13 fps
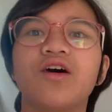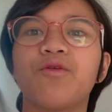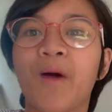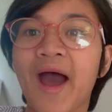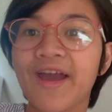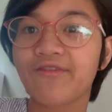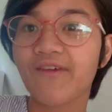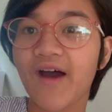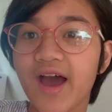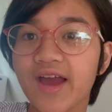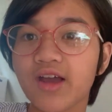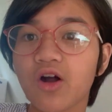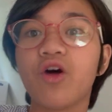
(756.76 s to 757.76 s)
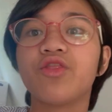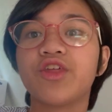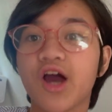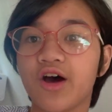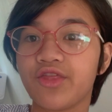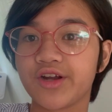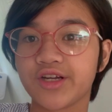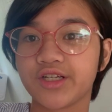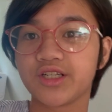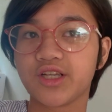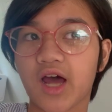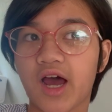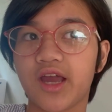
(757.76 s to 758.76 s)
Wi-Fi on the other
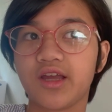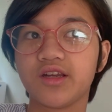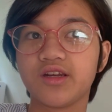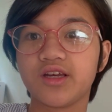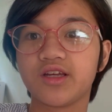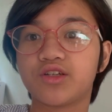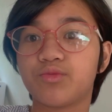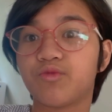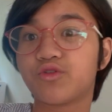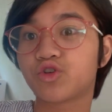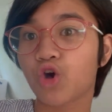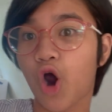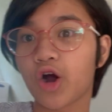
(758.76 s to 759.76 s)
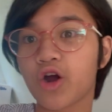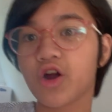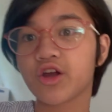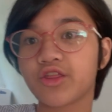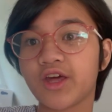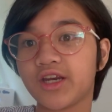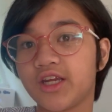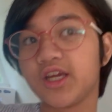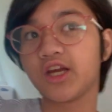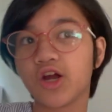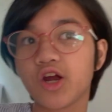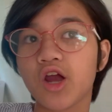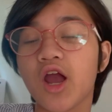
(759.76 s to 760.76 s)
side is stronger than
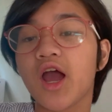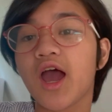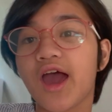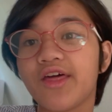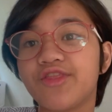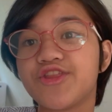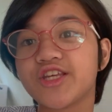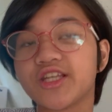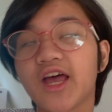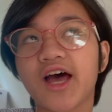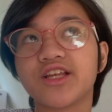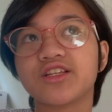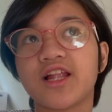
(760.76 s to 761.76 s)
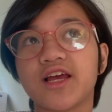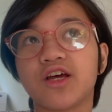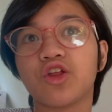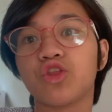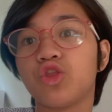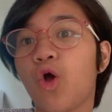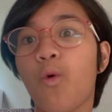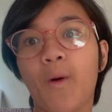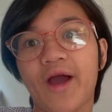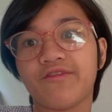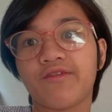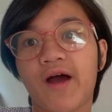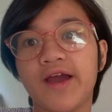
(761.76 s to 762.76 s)
here, and this has like no
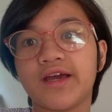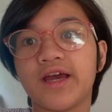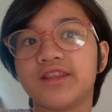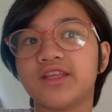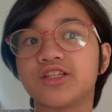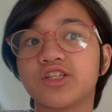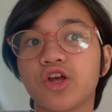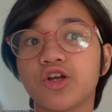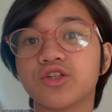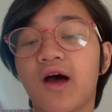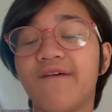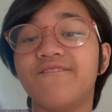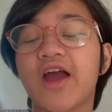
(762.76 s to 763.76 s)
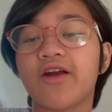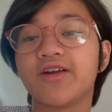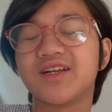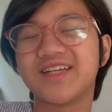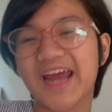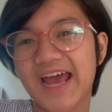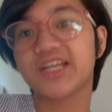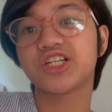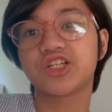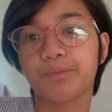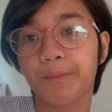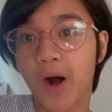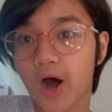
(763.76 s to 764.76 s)
Wi-Fi, and this is also a very dead
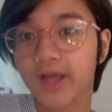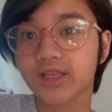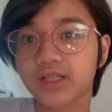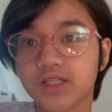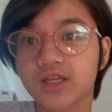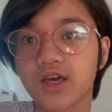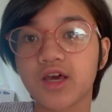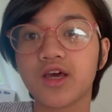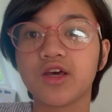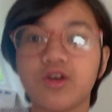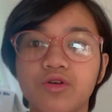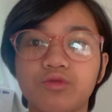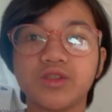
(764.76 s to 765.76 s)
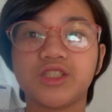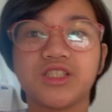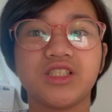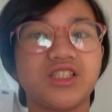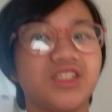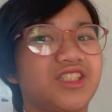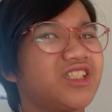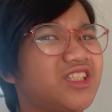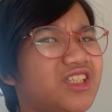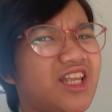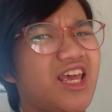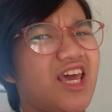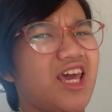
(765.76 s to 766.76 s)
spot, which is
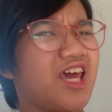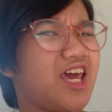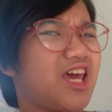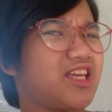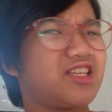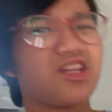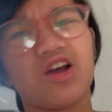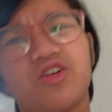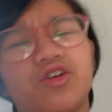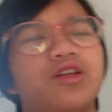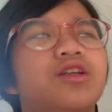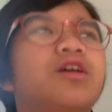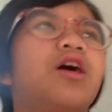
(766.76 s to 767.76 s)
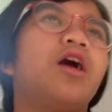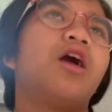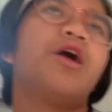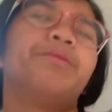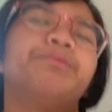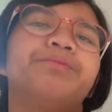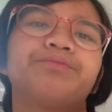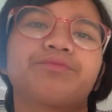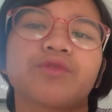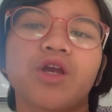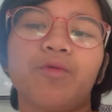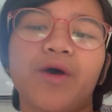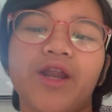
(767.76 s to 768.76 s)
it's not good.
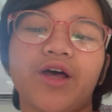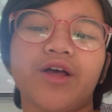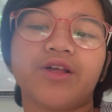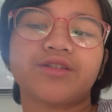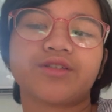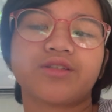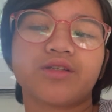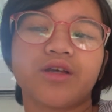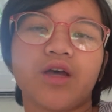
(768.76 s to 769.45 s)
What else?